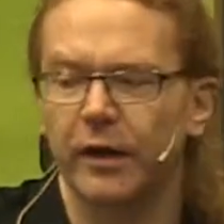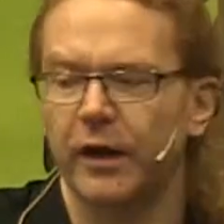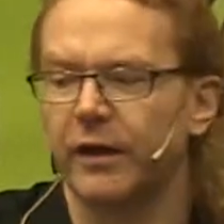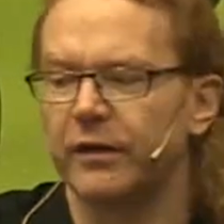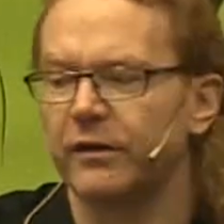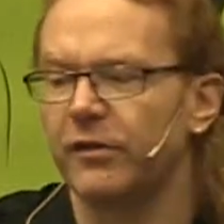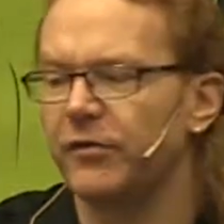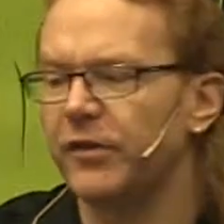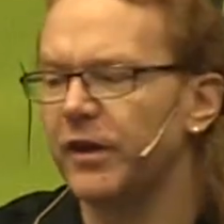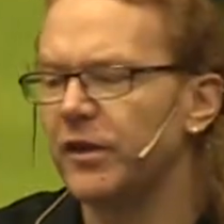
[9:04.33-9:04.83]
And
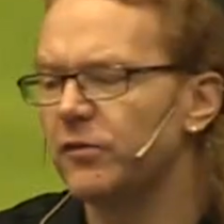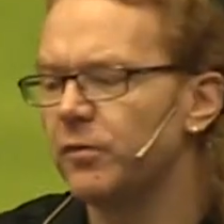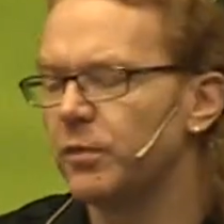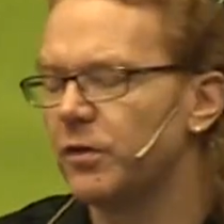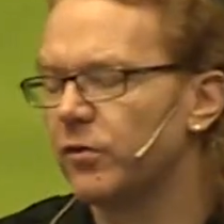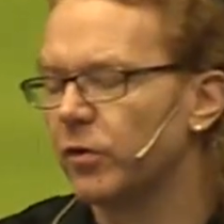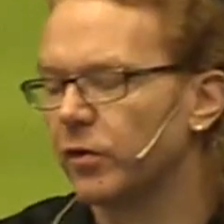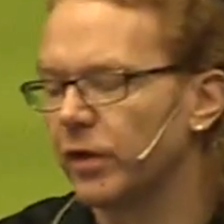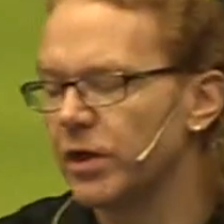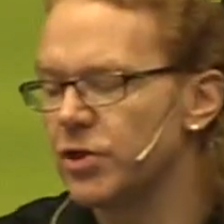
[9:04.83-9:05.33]
the things we
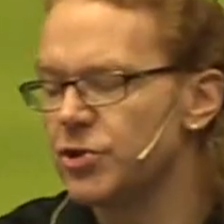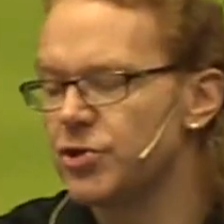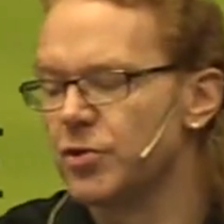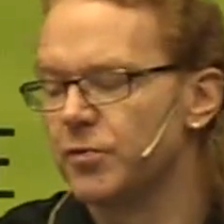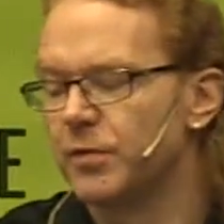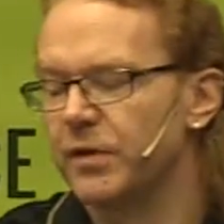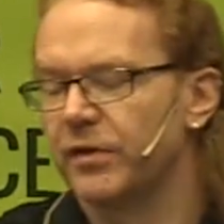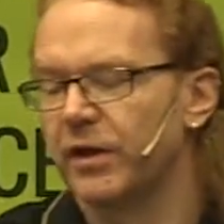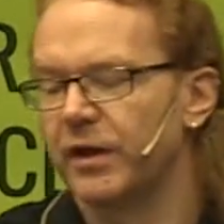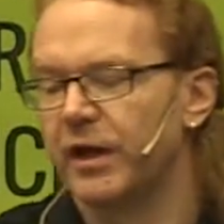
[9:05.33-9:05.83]
took issue
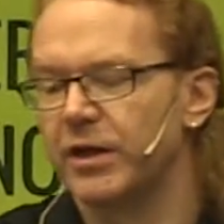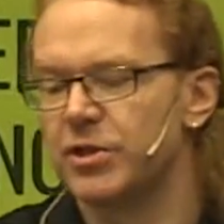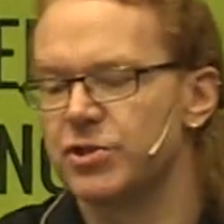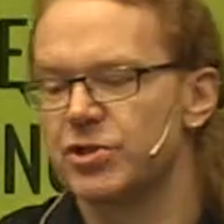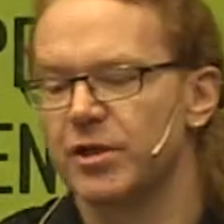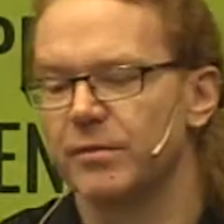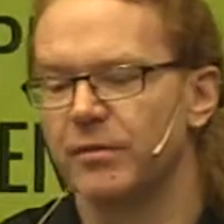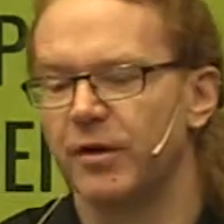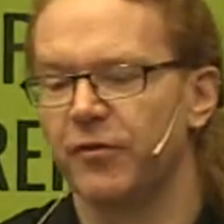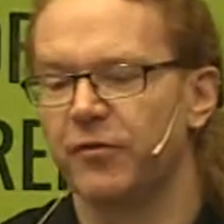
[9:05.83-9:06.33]
with in
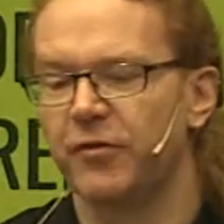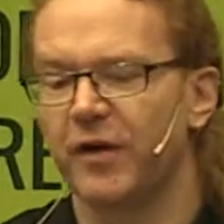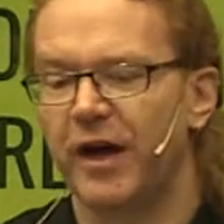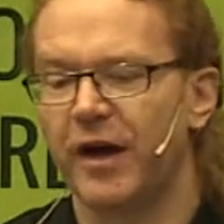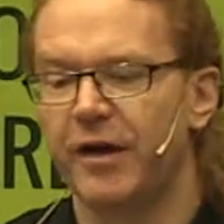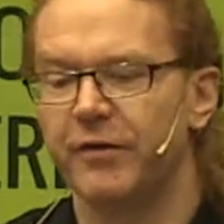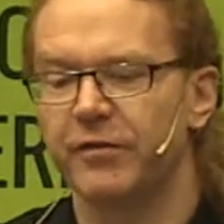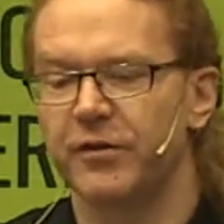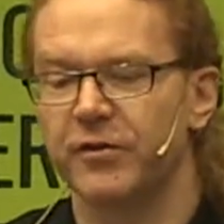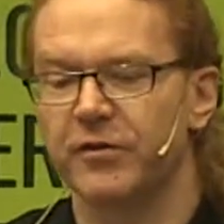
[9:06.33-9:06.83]

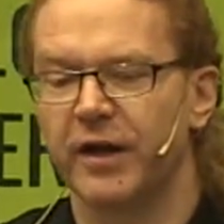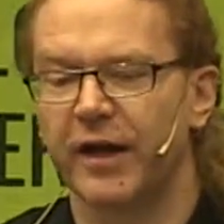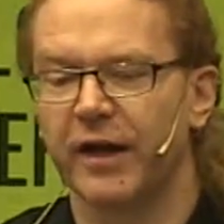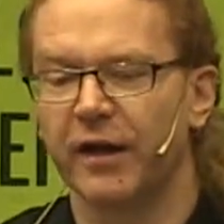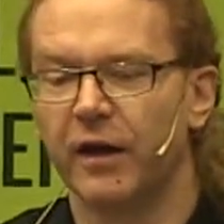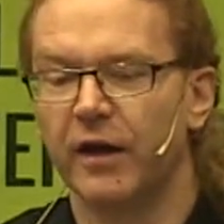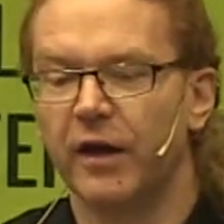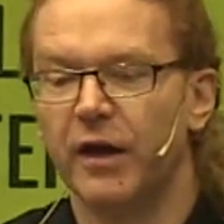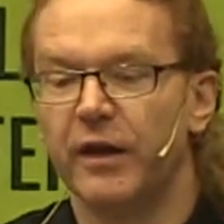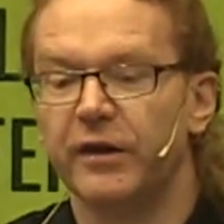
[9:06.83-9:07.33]
HTML5 is like,
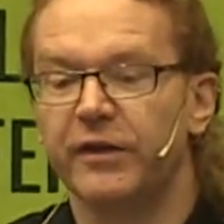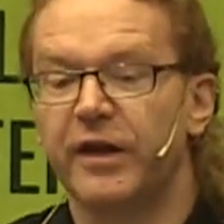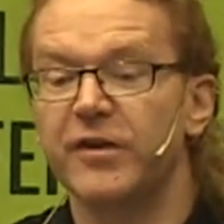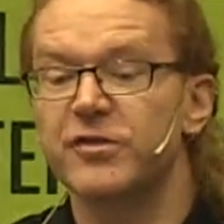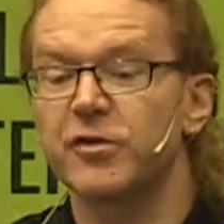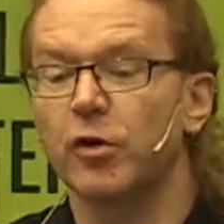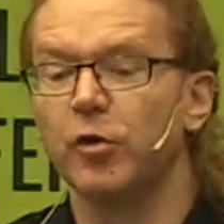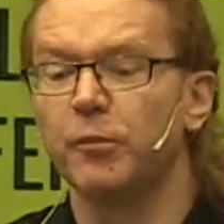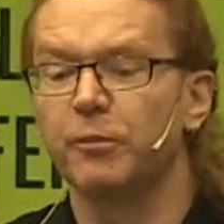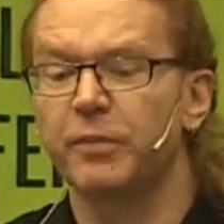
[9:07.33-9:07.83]
there's
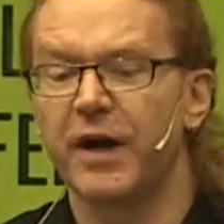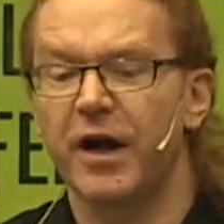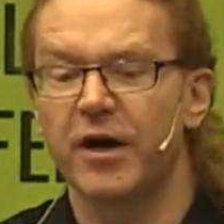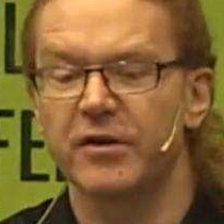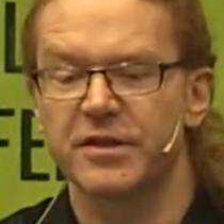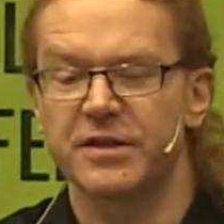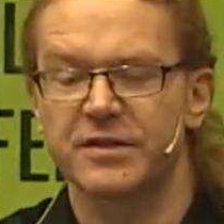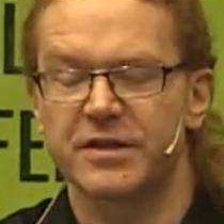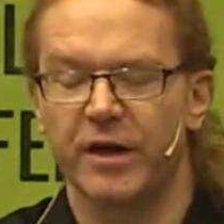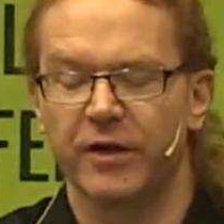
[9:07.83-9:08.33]
old
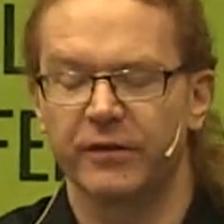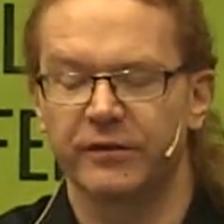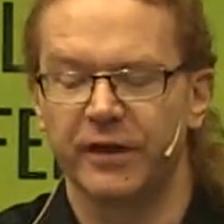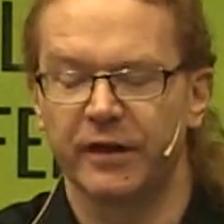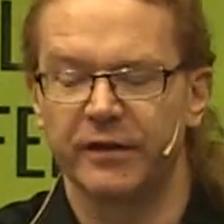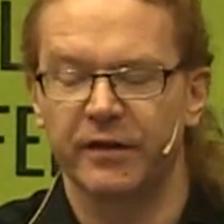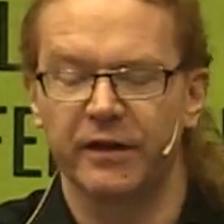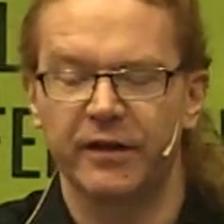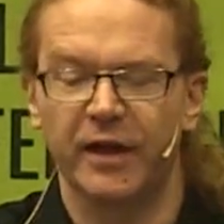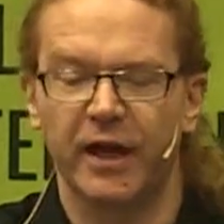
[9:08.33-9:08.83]
browsers out there
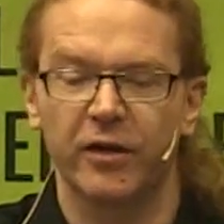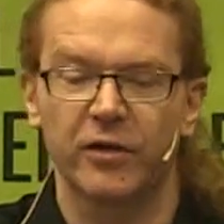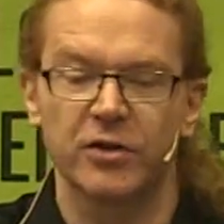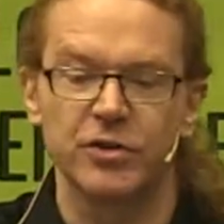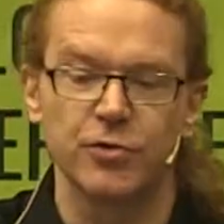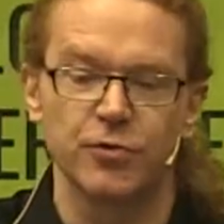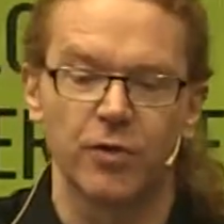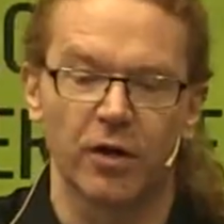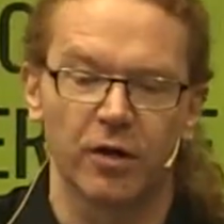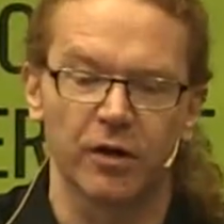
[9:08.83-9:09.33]
that cannot
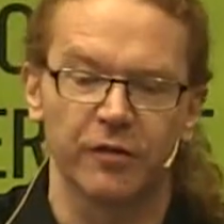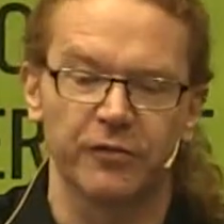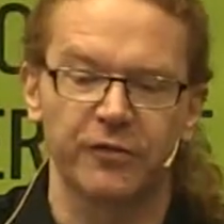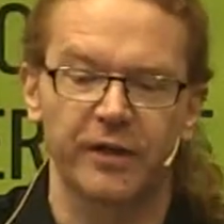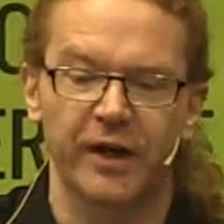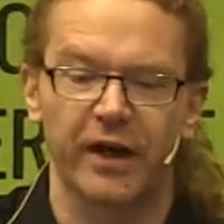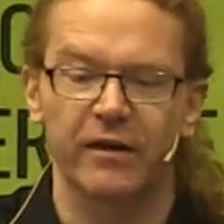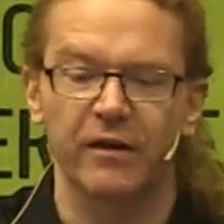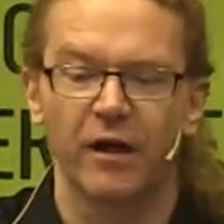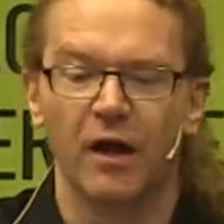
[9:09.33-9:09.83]
do all of
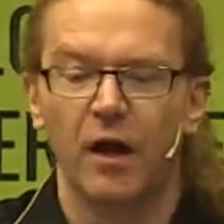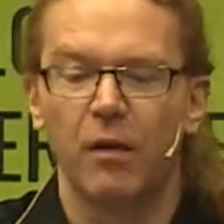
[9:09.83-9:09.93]
that.